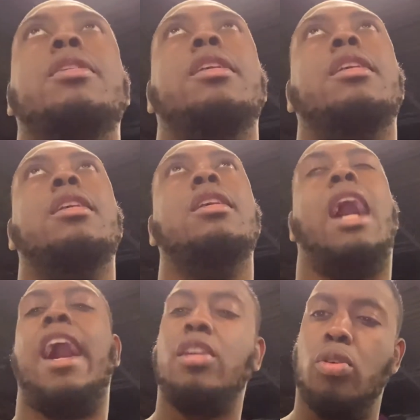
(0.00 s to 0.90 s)
it?
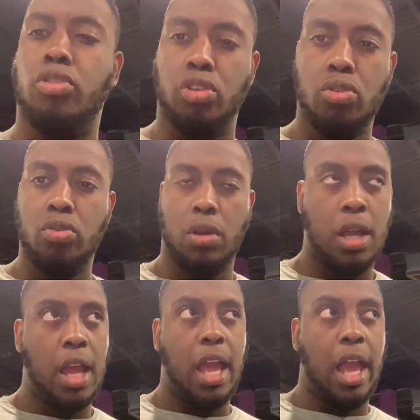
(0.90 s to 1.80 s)
I don't do
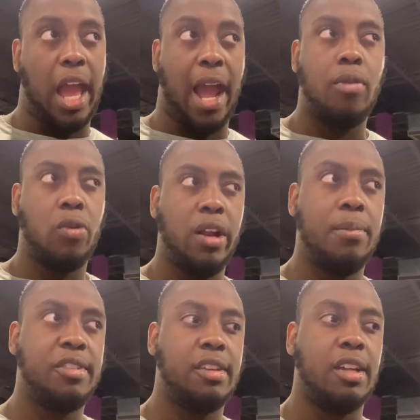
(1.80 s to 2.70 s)
high
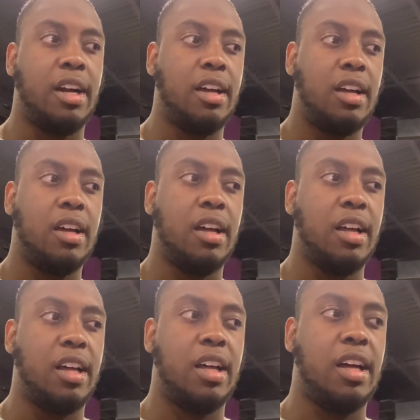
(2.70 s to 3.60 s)
reps
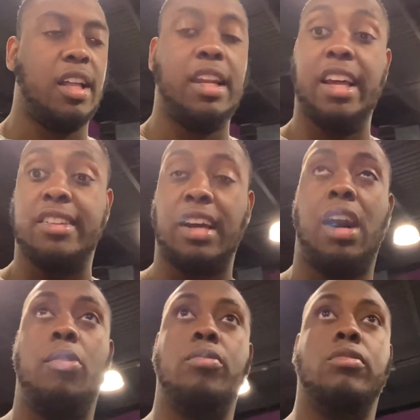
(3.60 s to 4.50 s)
unless
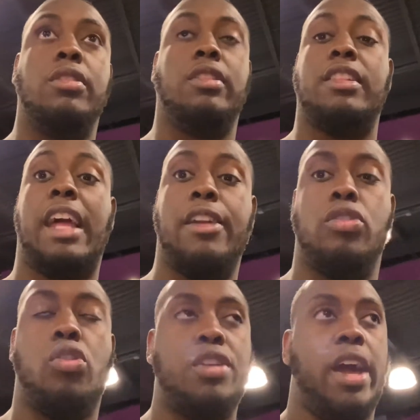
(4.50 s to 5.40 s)
I'm like
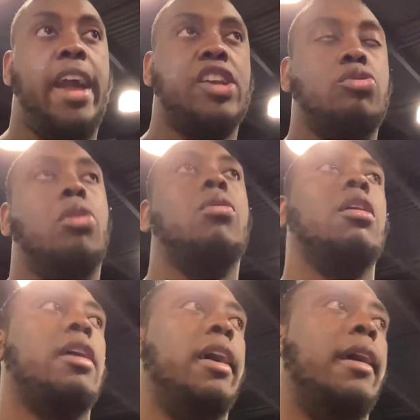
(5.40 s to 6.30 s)
doing the actual
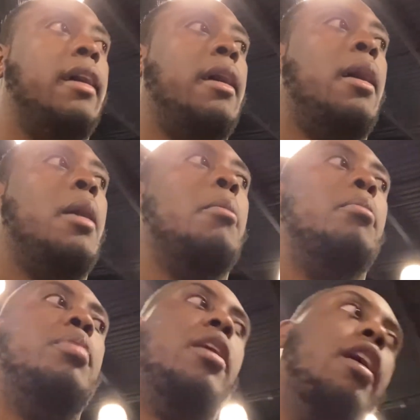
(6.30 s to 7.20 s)
workout. But